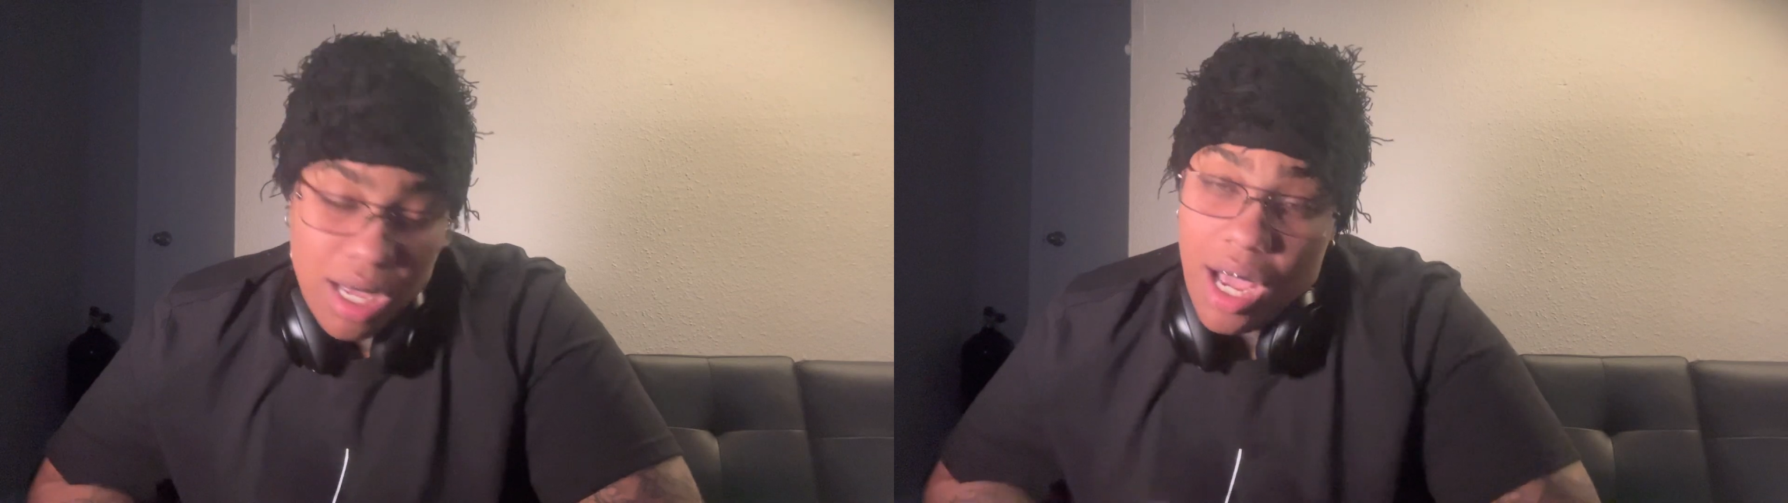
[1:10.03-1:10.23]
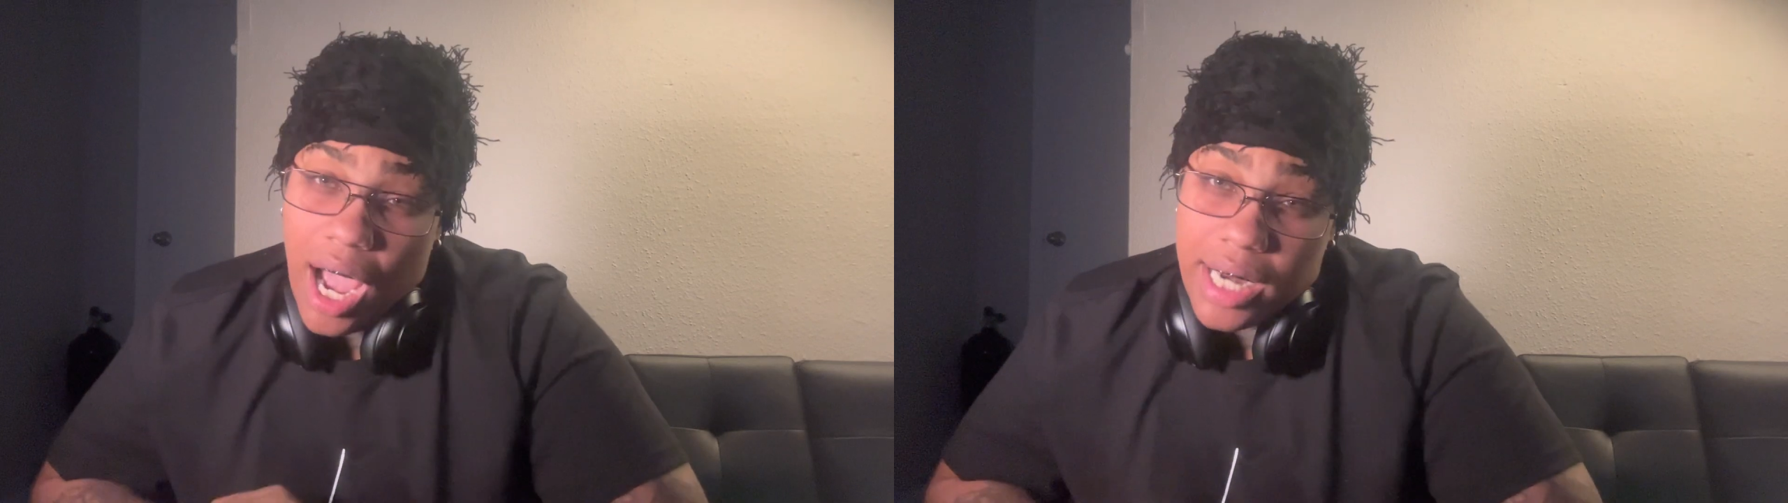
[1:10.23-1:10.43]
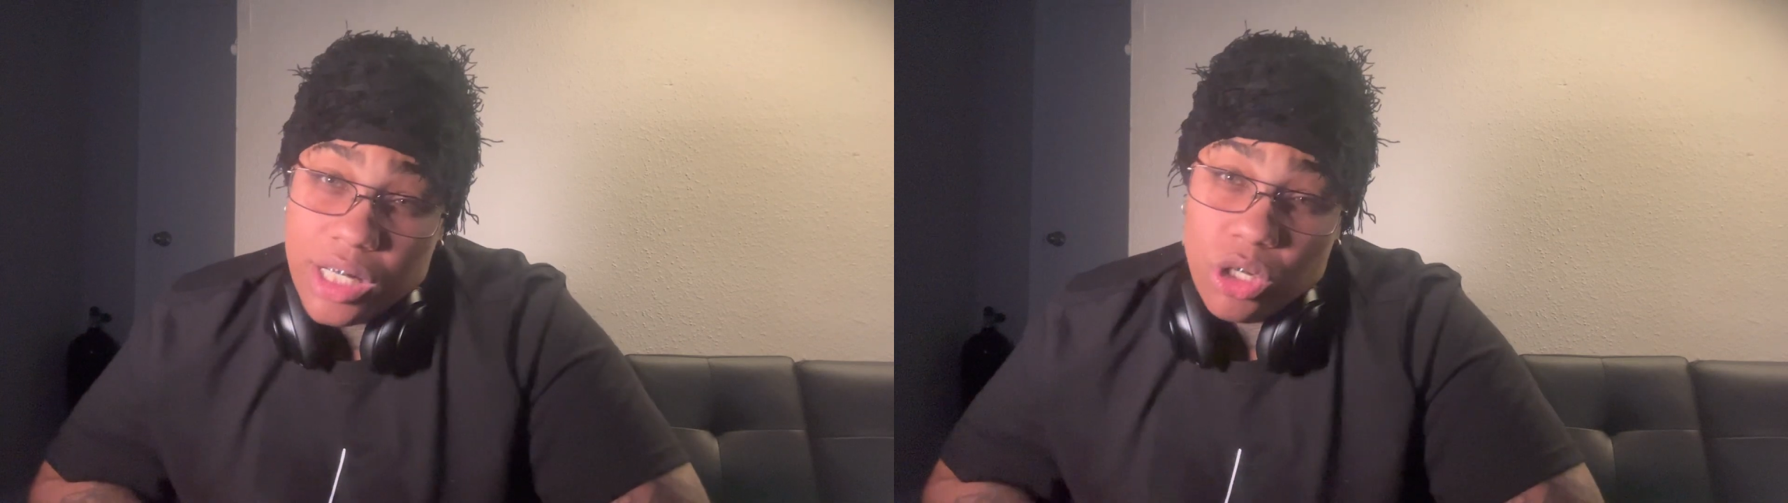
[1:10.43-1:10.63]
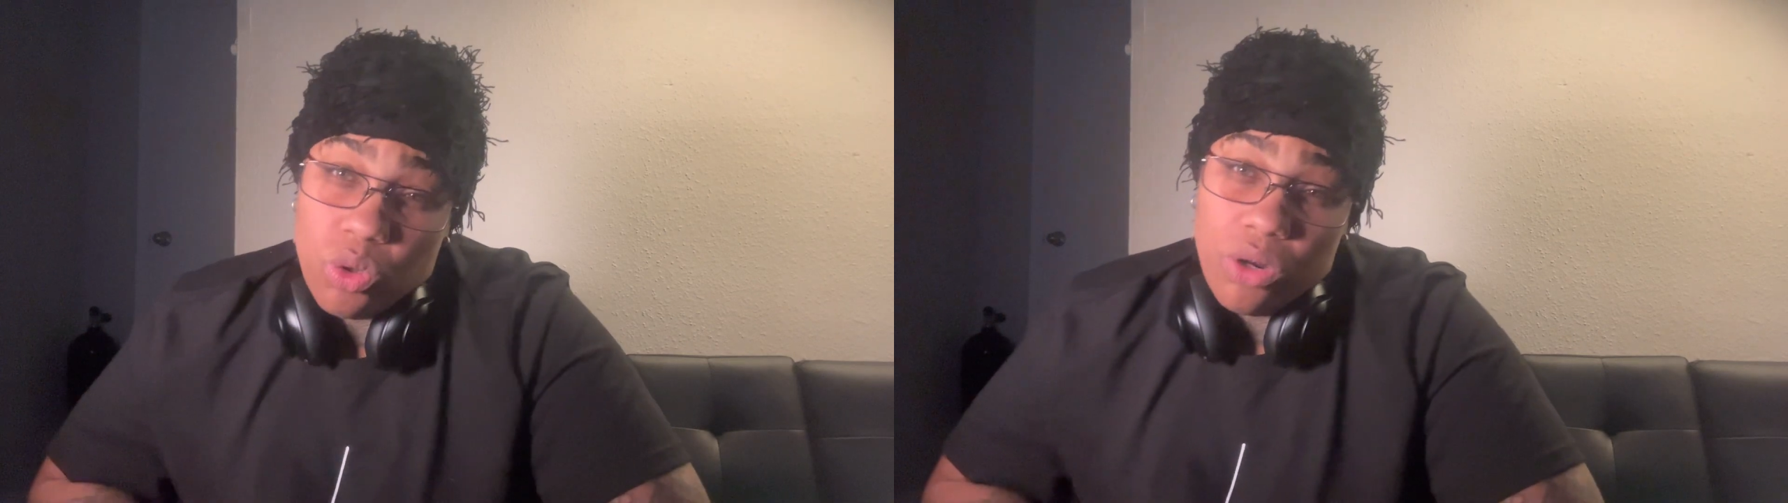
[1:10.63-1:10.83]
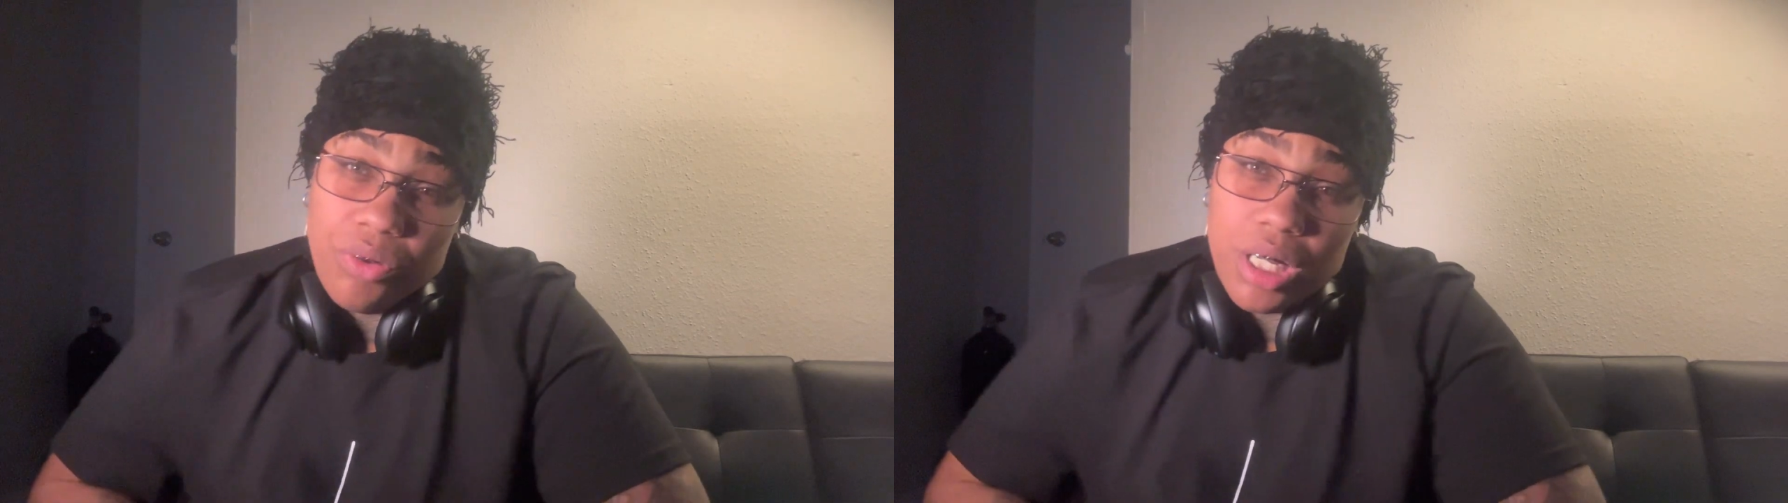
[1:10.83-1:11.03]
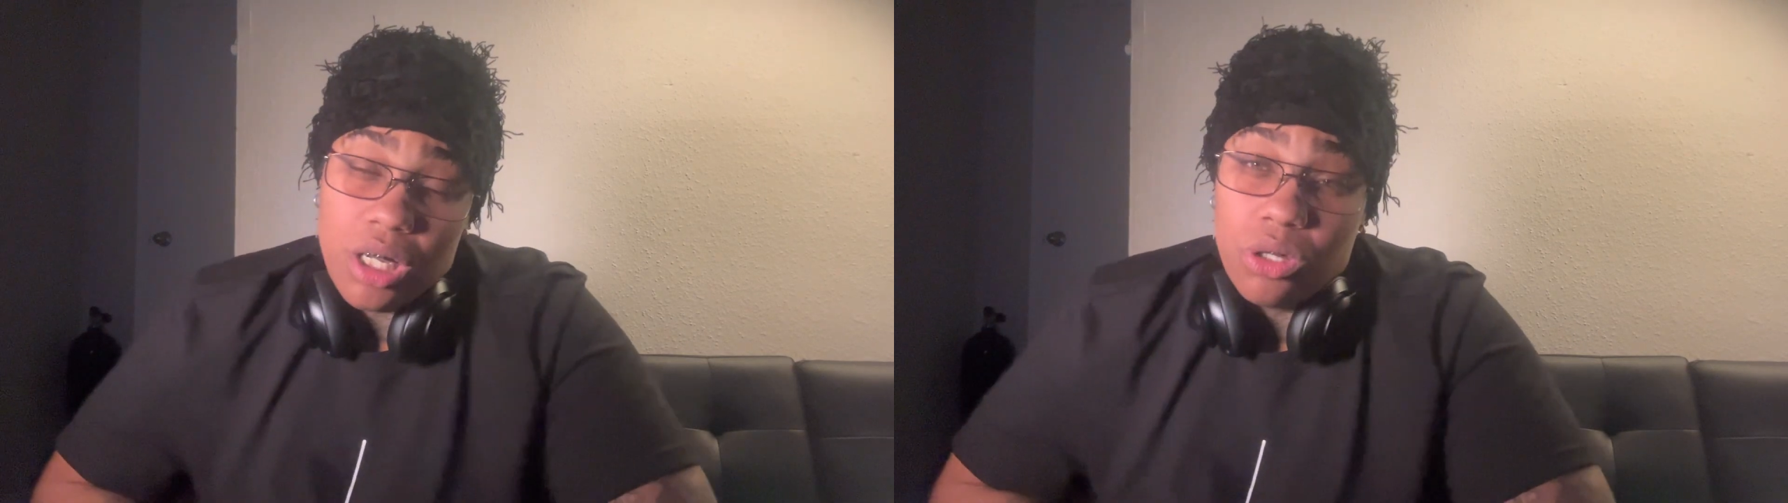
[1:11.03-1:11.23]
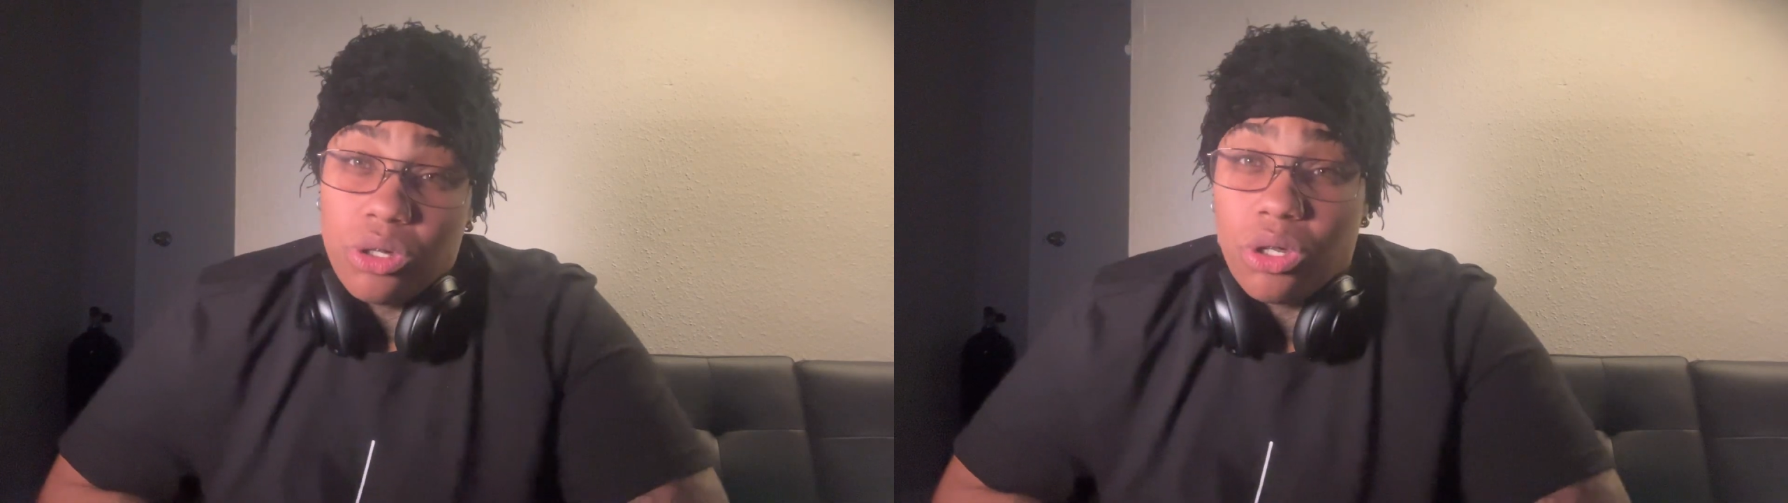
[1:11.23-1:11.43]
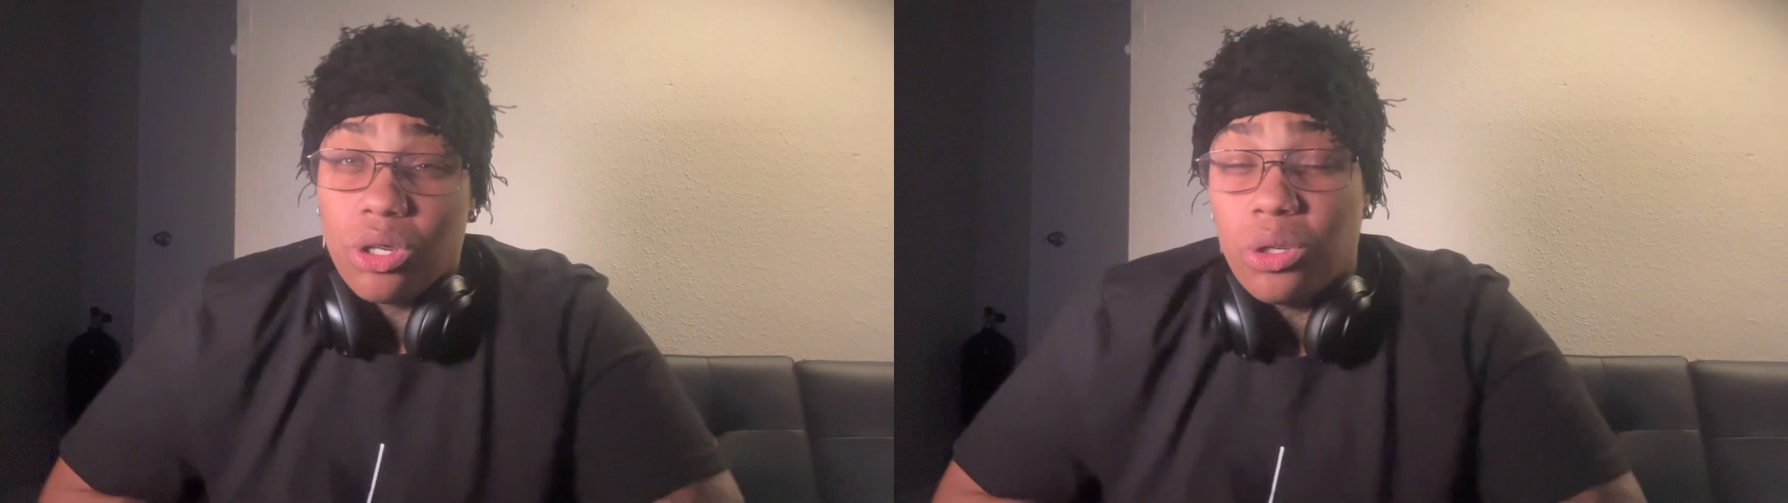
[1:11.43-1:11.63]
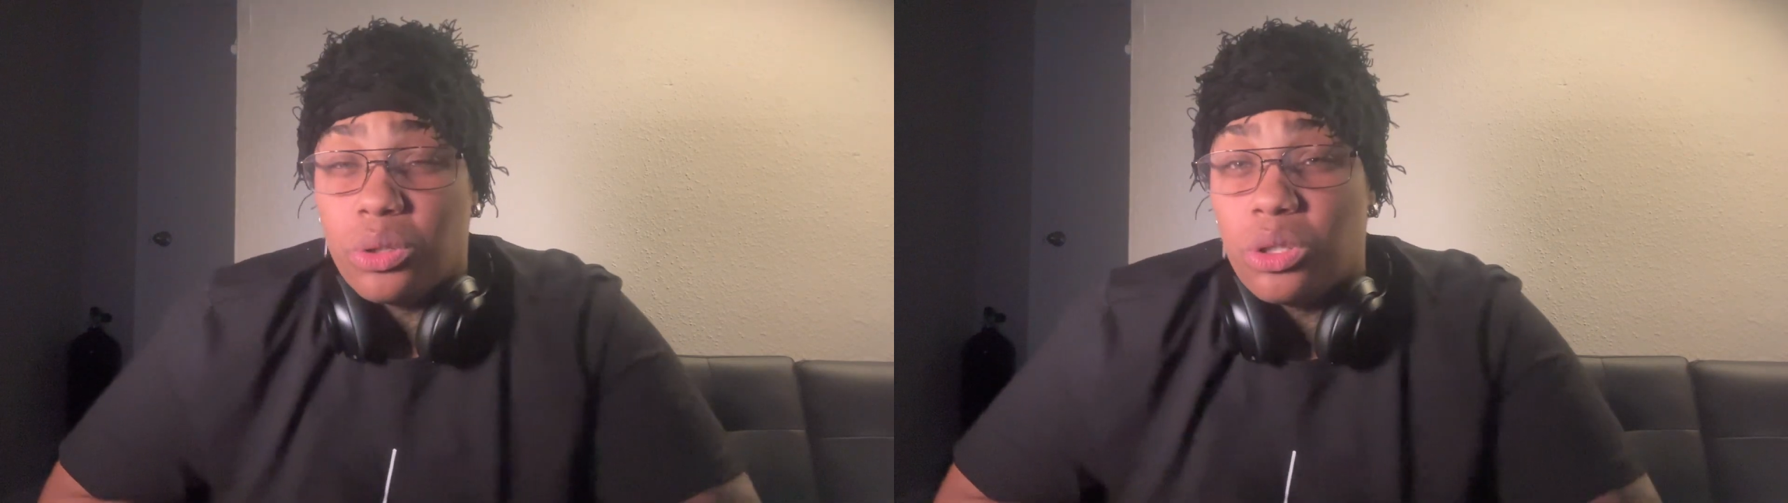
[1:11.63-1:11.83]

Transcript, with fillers: I need to do a videos on those.